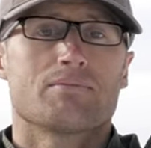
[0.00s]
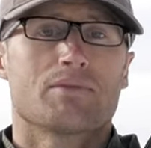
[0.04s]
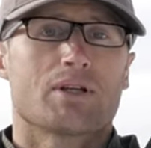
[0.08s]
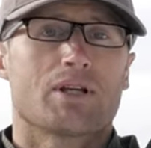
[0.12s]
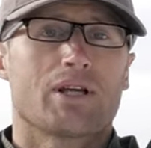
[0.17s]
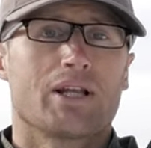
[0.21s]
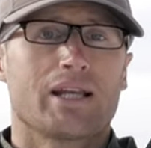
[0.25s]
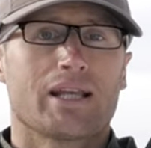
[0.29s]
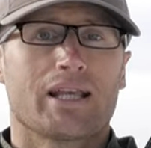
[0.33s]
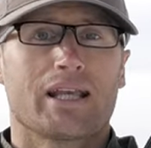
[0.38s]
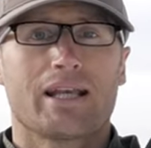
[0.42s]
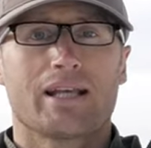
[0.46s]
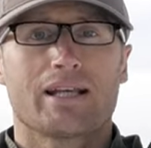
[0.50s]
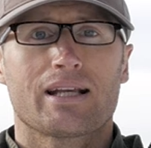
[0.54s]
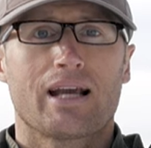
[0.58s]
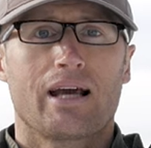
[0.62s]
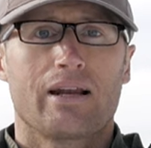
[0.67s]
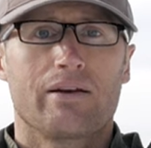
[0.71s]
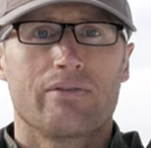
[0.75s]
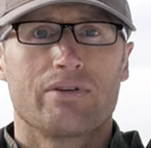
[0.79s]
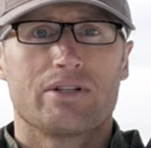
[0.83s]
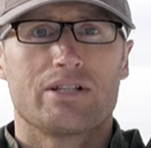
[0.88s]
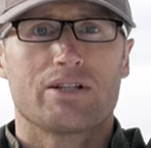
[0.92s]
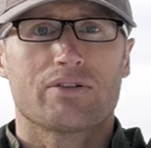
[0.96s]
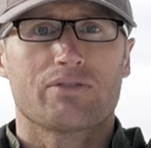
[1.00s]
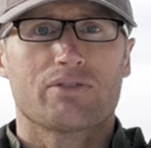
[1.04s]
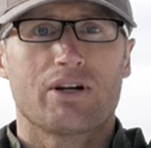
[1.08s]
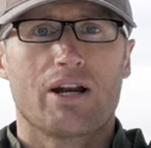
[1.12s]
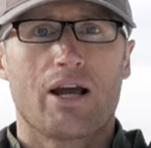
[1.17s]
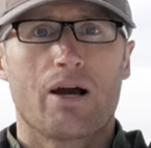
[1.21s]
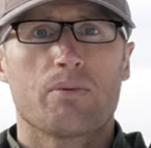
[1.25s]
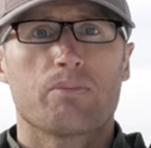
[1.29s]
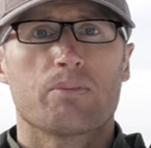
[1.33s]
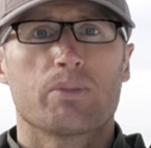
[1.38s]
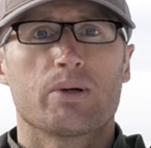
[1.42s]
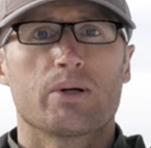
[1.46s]
Gonna get kind of a different
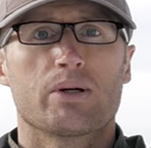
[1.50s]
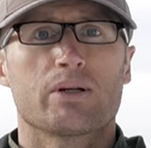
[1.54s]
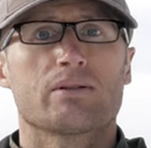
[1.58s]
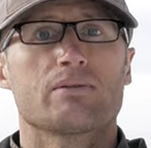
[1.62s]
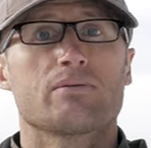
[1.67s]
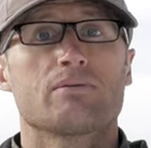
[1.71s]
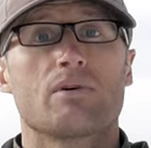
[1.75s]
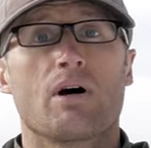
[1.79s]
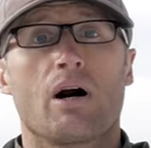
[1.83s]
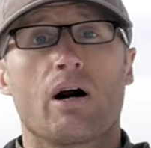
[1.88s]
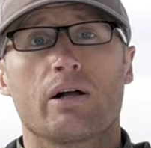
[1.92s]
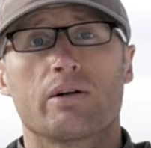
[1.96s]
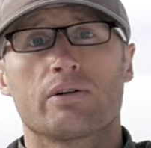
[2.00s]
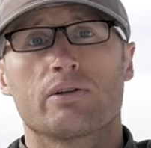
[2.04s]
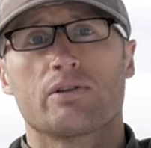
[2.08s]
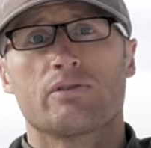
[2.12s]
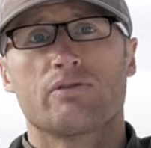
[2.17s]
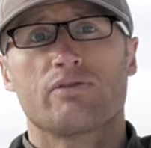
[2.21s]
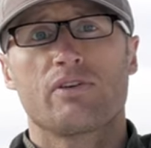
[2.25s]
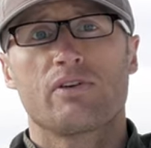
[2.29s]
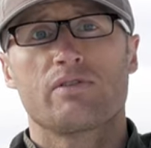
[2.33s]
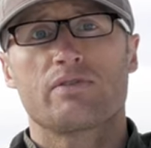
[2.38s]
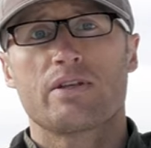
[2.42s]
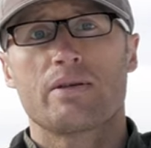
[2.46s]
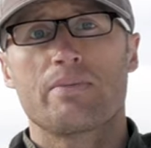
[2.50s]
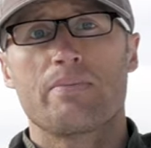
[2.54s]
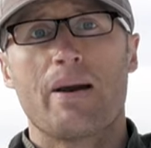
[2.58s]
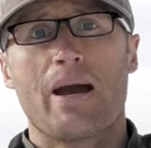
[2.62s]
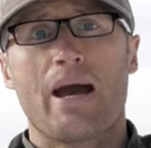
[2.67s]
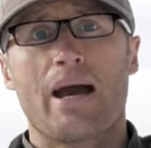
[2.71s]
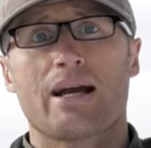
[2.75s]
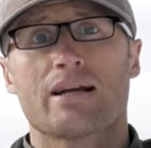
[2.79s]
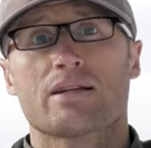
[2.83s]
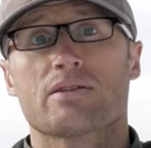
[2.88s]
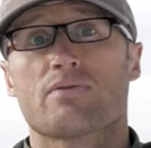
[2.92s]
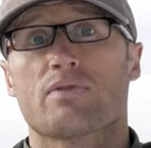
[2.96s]
output, one hundred fifty
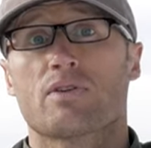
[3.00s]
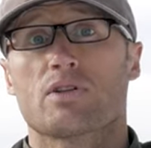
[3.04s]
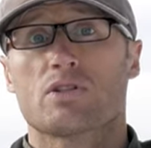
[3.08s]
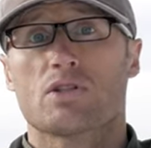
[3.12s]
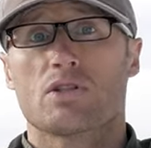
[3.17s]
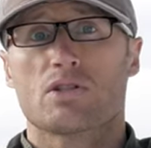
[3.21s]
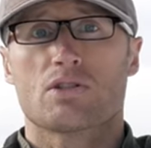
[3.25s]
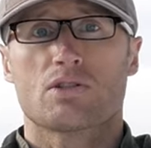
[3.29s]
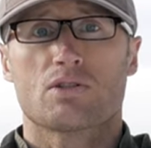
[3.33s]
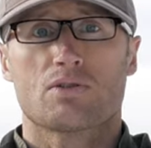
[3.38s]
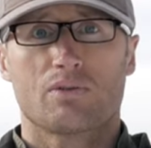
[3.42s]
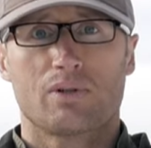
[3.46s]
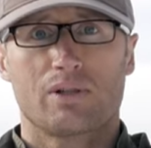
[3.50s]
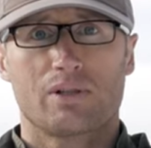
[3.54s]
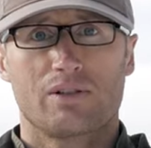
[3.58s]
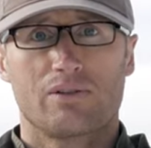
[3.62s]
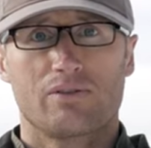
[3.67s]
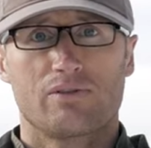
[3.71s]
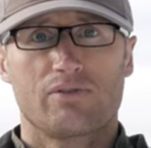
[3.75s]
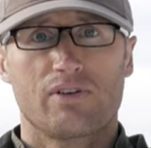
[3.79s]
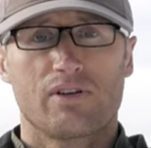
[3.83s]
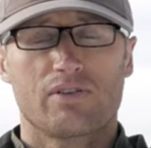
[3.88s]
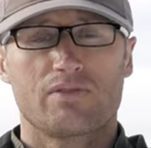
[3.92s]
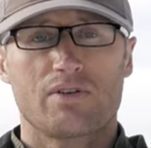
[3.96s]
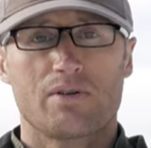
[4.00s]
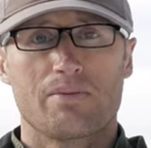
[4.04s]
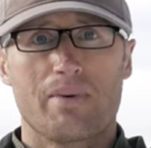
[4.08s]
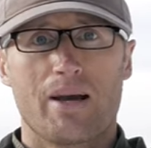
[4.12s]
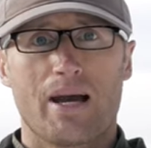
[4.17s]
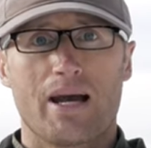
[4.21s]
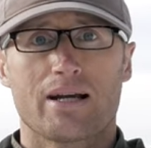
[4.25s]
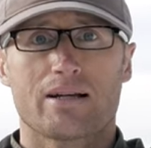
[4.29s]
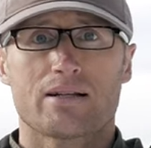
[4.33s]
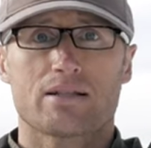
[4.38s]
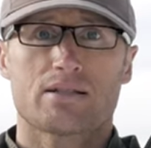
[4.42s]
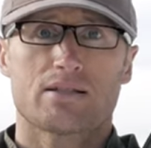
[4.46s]
max versus three hundred fifty
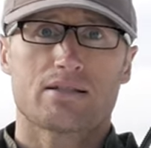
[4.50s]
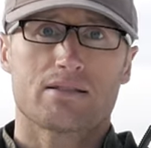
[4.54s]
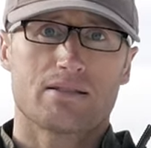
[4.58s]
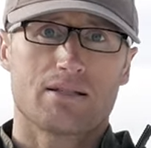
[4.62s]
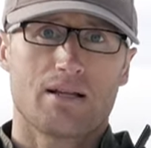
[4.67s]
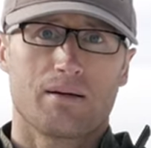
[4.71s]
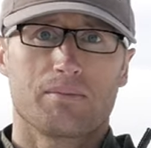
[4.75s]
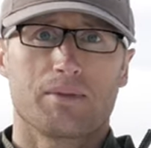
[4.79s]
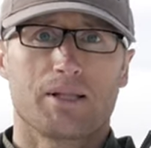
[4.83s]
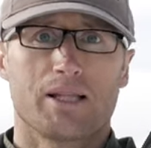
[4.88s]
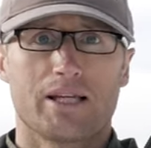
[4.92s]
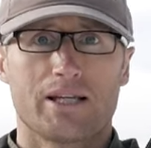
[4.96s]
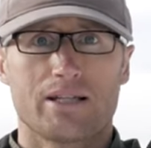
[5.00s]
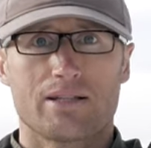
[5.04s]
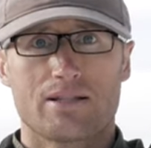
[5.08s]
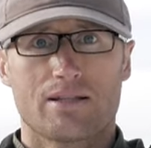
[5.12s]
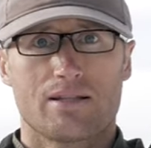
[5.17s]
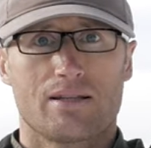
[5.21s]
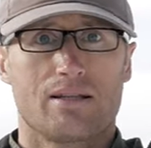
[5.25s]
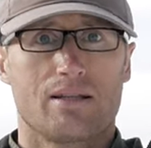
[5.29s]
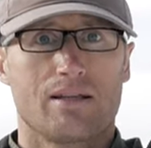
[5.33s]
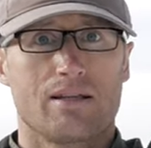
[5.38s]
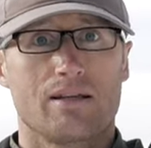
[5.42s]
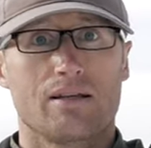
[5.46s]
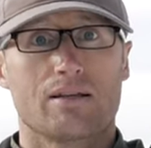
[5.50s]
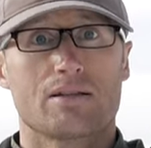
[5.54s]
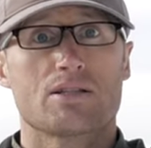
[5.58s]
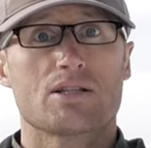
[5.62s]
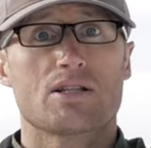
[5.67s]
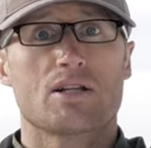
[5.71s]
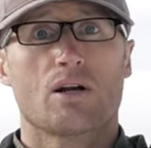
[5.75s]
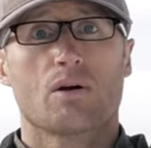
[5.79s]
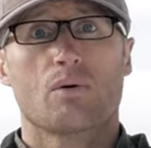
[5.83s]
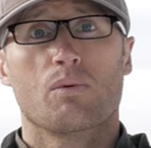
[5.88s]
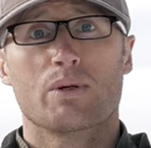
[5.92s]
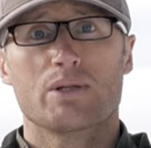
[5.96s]
max, double A to the
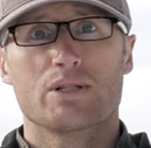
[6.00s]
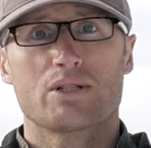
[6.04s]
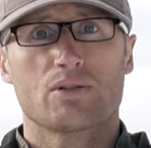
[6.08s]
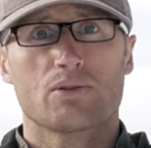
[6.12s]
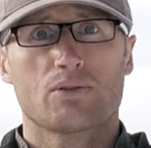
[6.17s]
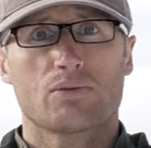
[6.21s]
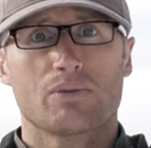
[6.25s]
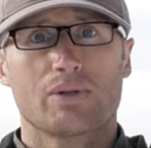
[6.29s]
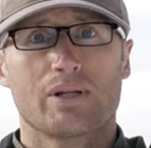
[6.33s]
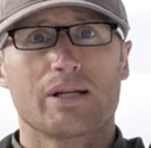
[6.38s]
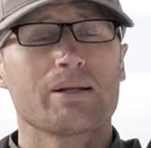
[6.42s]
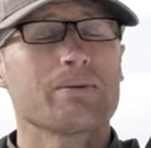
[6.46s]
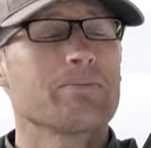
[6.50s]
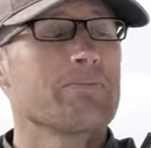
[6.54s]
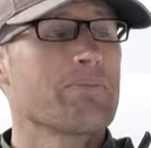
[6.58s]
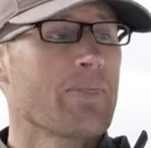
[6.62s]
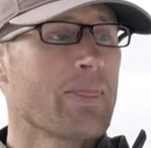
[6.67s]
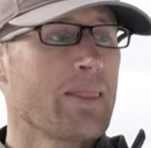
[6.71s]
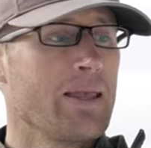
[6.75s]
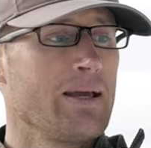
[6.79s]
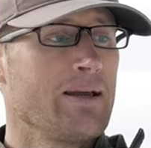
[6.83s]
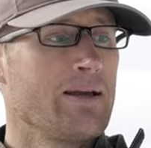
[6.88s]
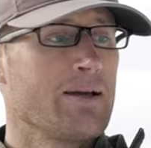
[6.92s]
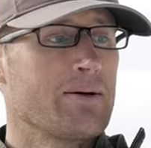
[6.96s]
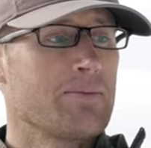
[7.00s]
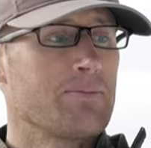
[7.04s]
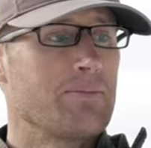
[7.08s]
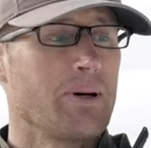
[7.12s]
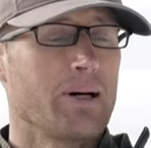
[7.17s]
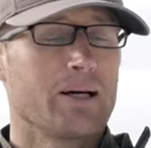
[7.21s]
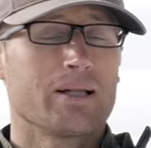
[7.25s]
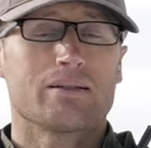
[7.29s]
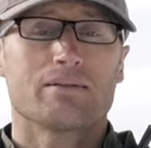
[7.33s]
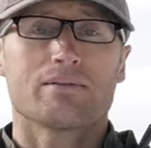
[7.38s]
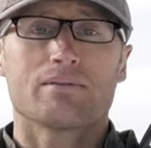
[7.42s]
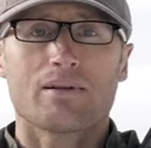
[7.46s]
C R one twenty-three,
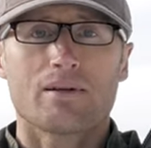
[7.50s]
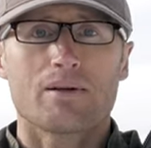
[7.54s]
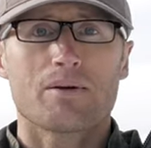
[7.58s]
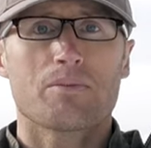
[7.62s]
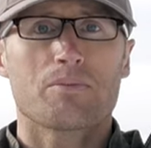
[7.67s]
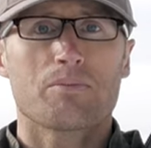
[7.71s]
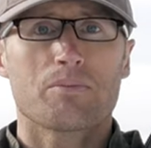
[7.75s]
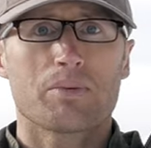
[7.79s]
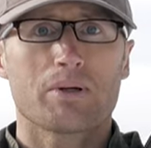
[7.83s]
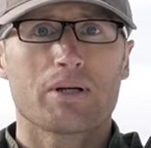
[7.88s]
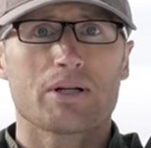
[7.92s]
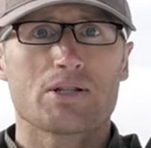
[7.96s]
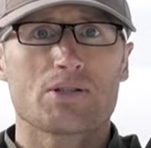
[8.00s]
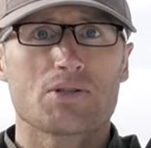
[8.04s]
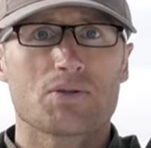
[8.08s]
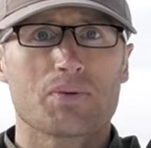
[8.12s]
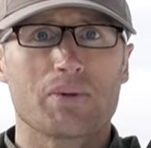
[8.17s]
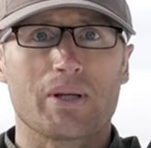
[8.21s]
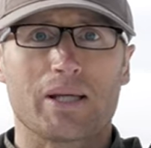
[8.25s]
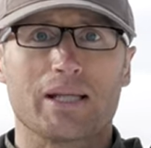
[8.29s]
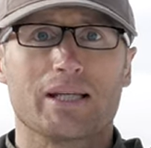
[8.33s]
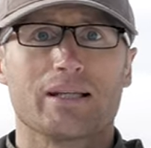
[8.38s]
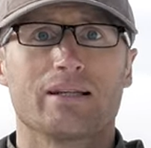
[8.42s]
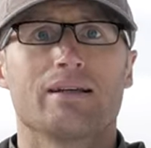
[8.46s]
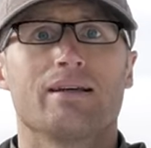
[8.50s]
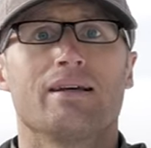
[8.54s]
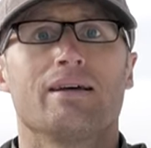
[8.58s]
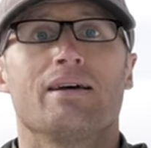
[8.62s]
but pretty sweet.